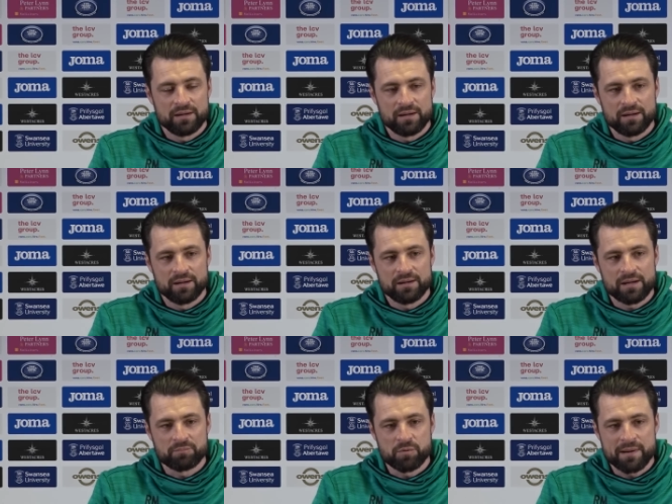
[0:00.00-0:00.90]
uh,
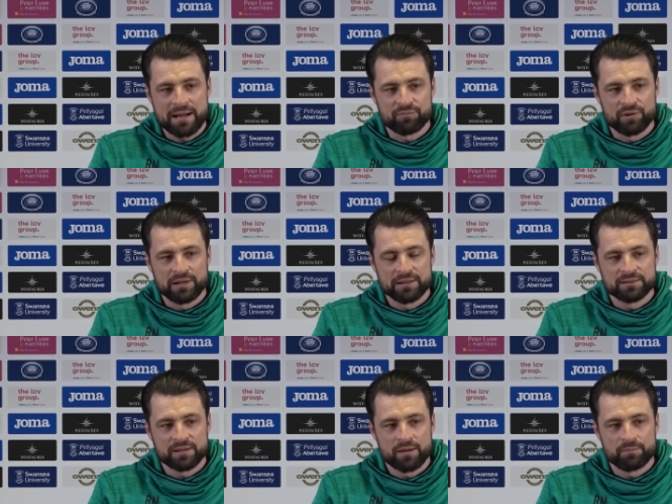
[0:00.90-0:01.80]
humble man really,
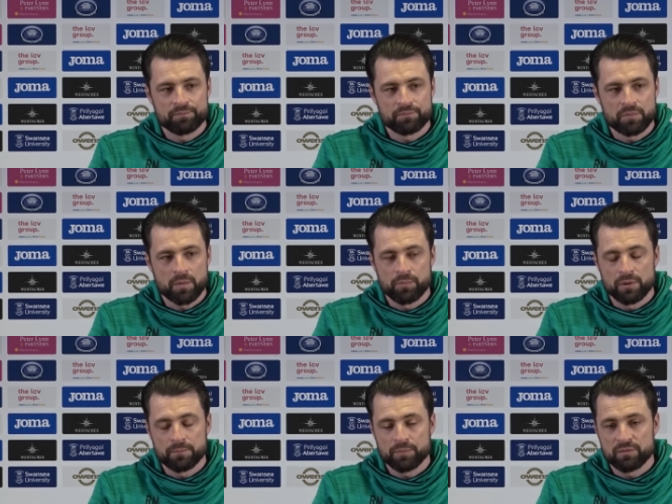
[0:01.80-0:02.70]
and um, but a
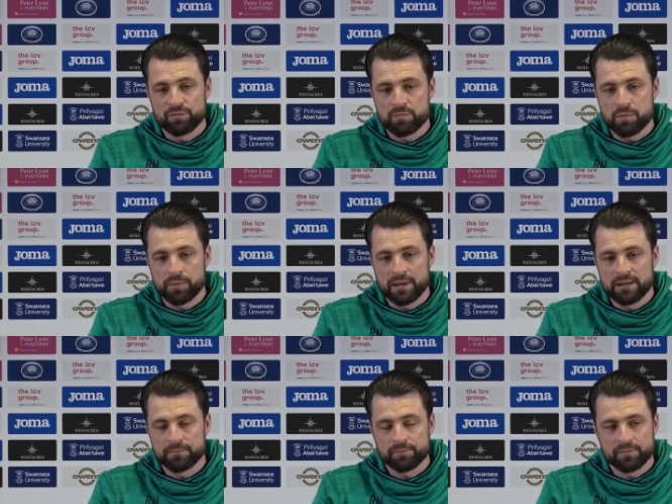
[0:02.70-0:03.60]
brilliant, brilliant football player.